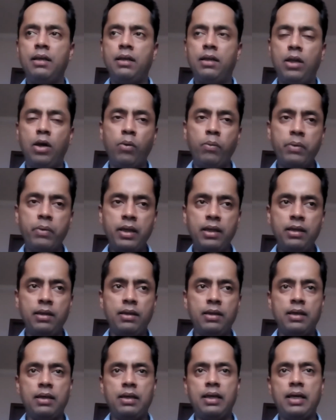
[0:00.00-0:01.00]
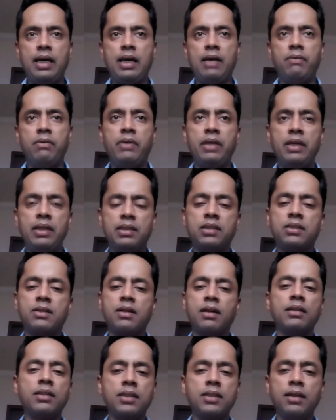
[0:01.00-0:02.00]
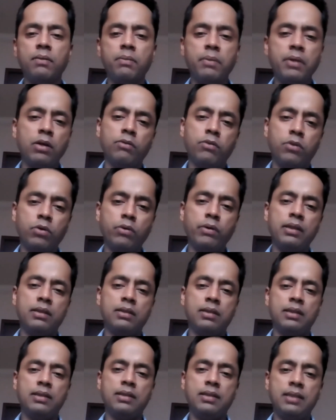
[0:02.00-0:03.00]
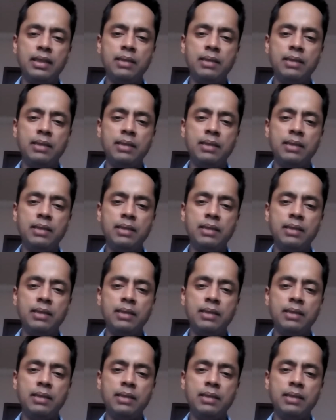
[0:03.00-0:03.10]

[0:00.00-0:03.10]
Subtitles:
Now we have a very structured way of doing things,